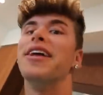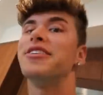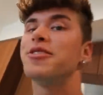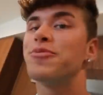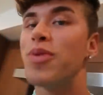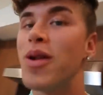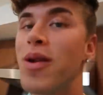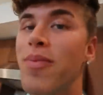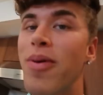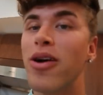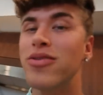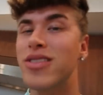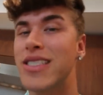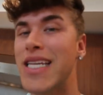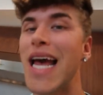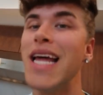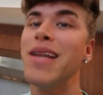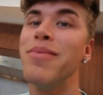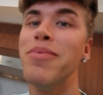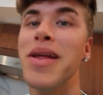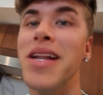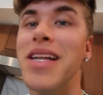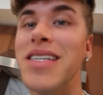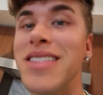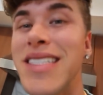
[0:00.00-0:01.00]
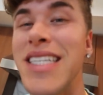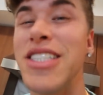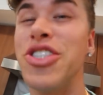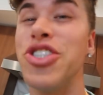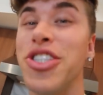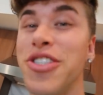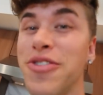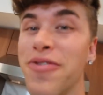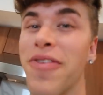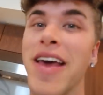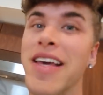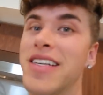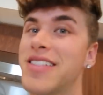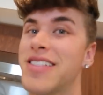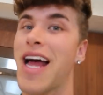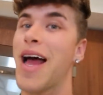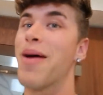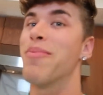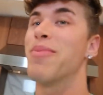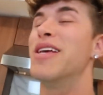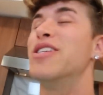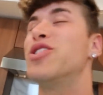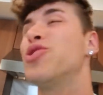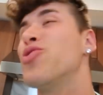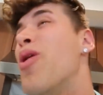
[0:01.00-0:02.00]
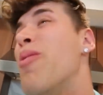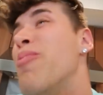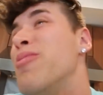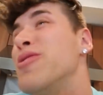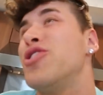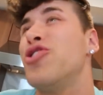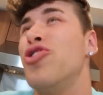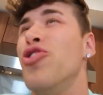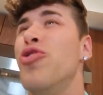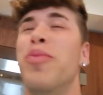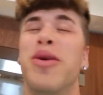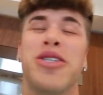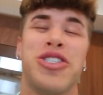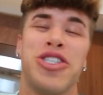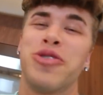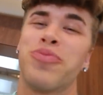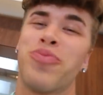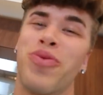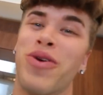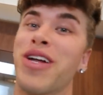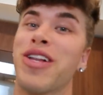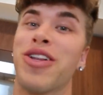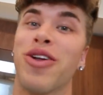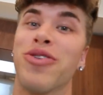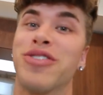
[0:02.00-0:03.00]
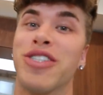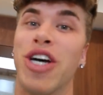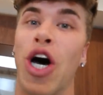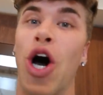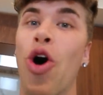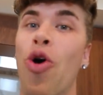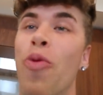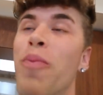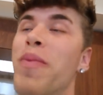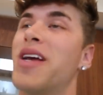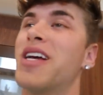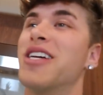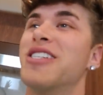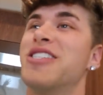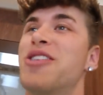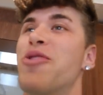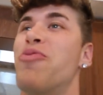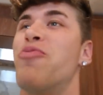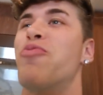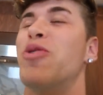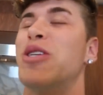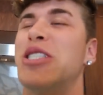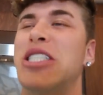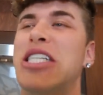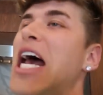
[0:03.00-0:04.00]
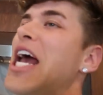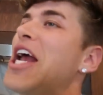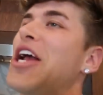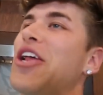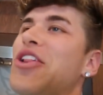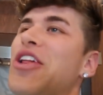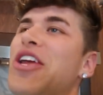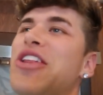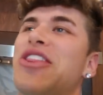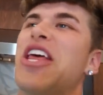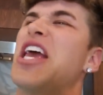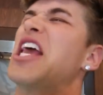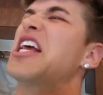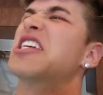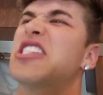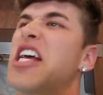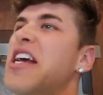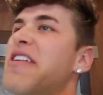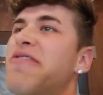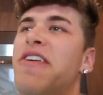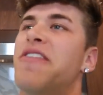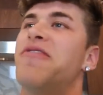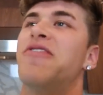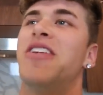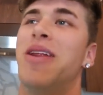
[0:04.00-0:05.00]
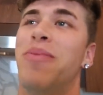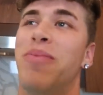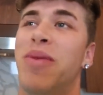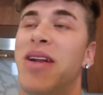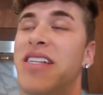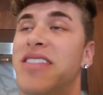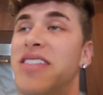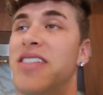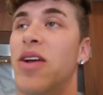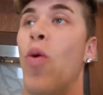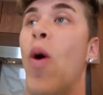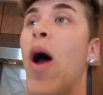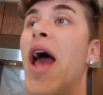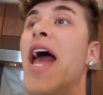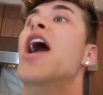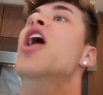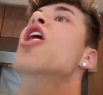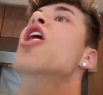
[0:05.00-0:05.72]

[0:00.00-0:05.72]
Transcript: It's been about 10 minutes since she's FaceTimed me, so I'm assuming she's pretty close to home because the recycling thing is like 15 minutes away.